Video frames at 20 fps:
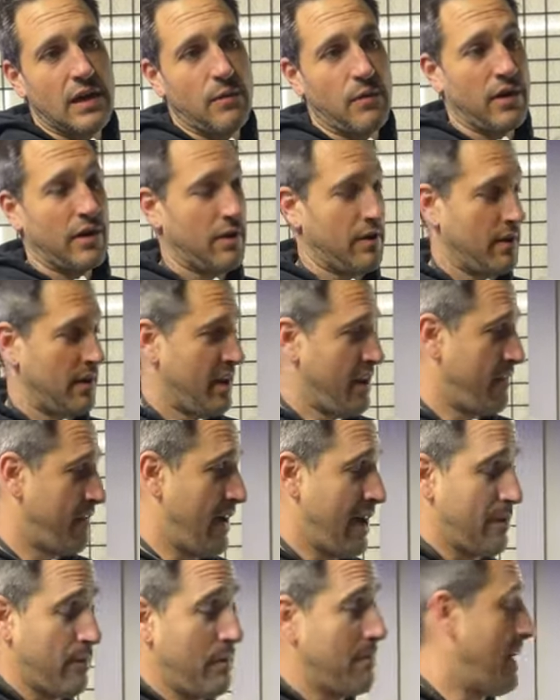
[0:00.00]
We, uh, in
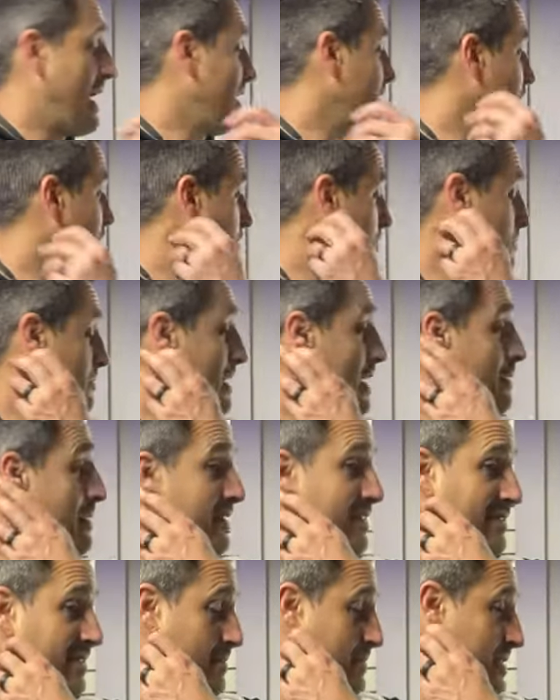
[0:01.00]
fact, we might do maybe
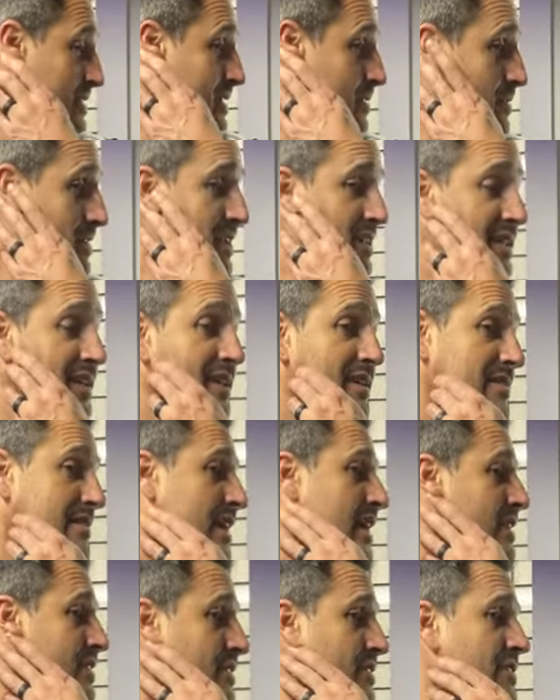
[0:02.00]
something on one of these.
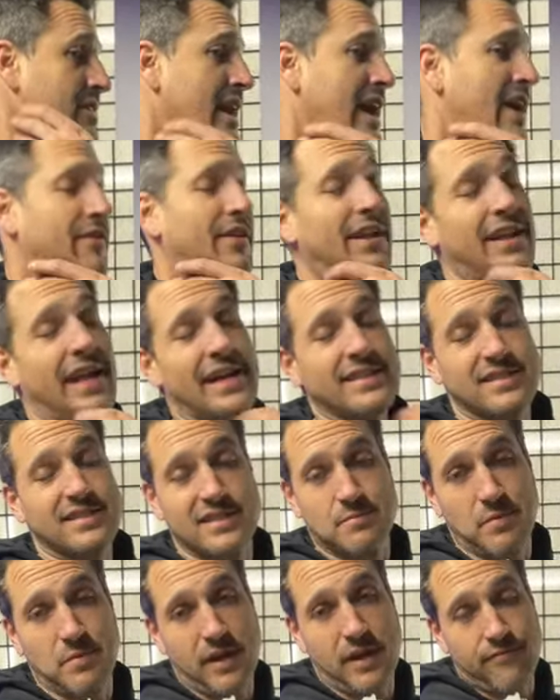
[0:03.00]
I don't know. I have that license
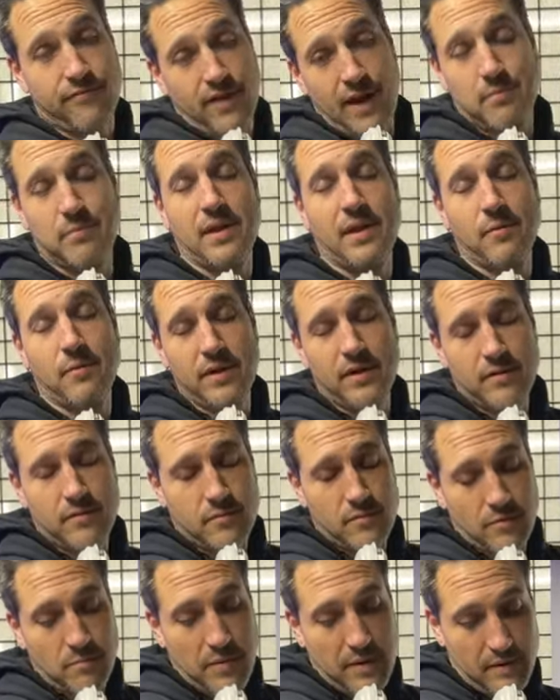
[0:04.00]
plate frame that we
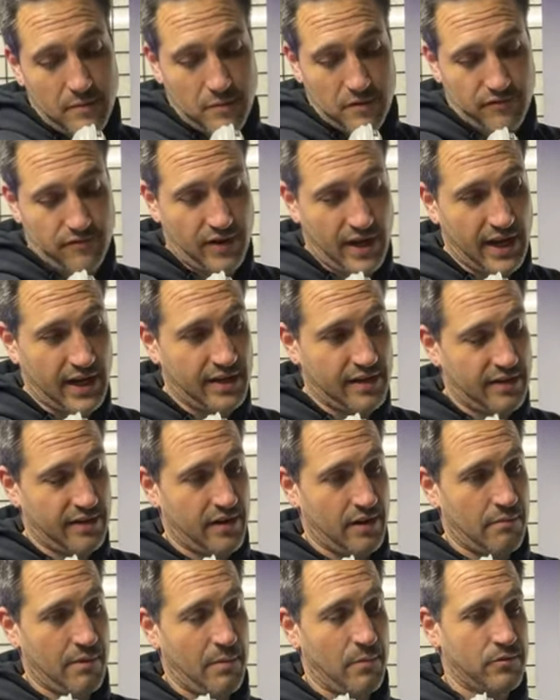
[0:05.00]
were, were flaking in
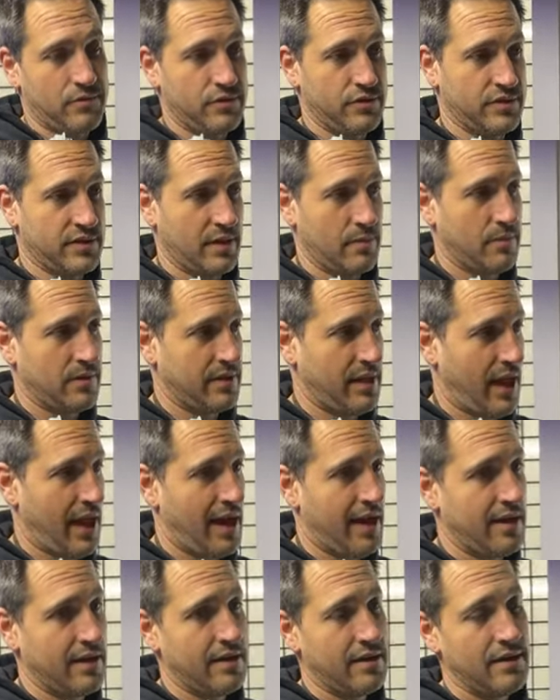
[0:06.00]
there. Maybe we'll do something with
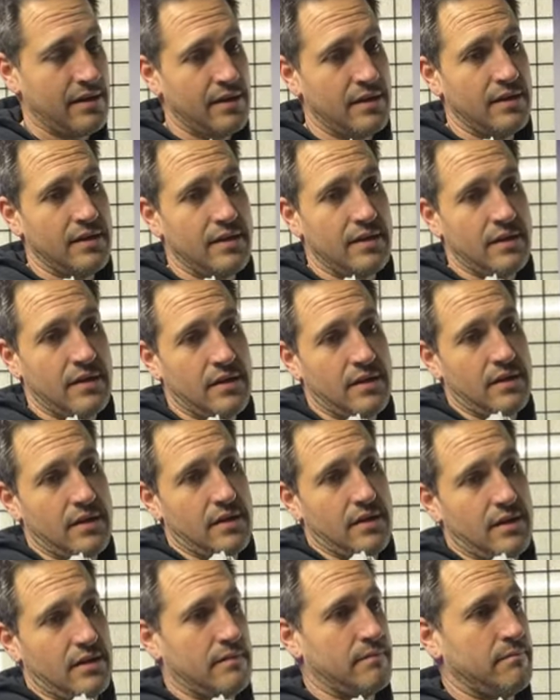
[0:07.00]
that.
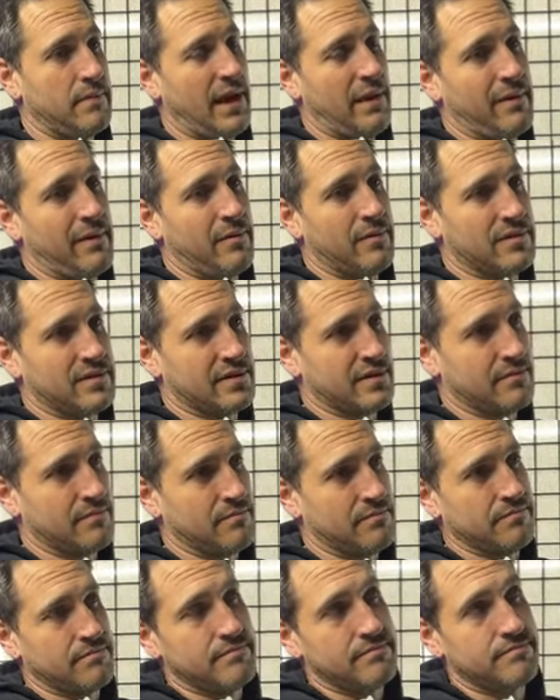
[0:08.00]
Maybe with some,
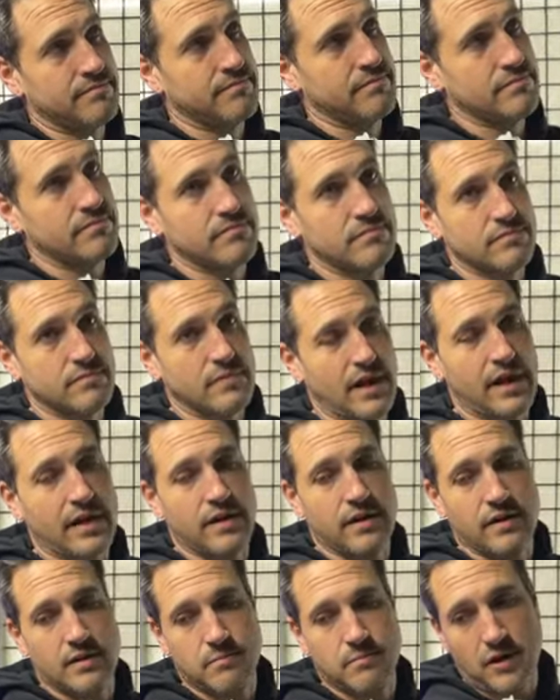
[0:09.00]
I don't
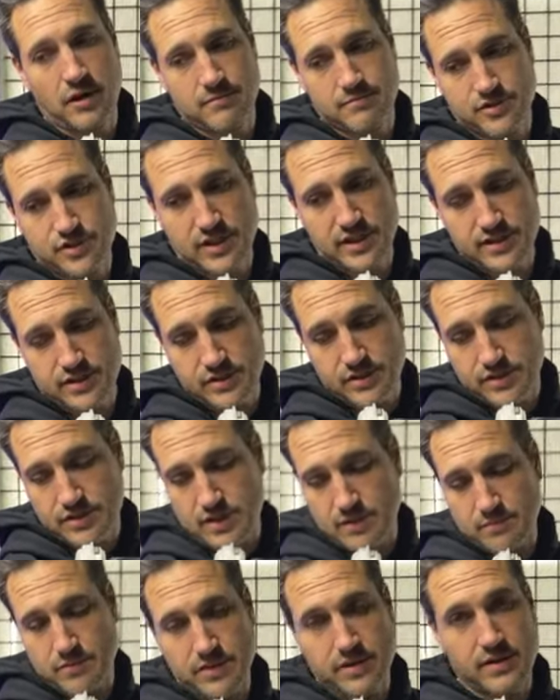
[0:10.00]
know, palm trees or
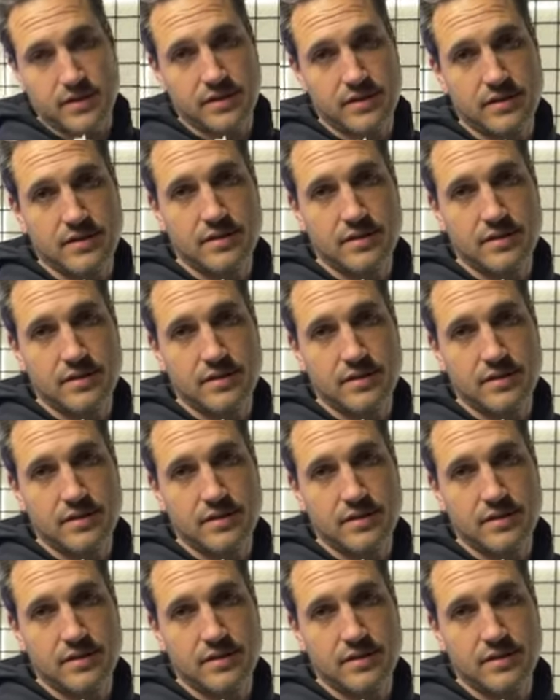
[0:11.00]
something.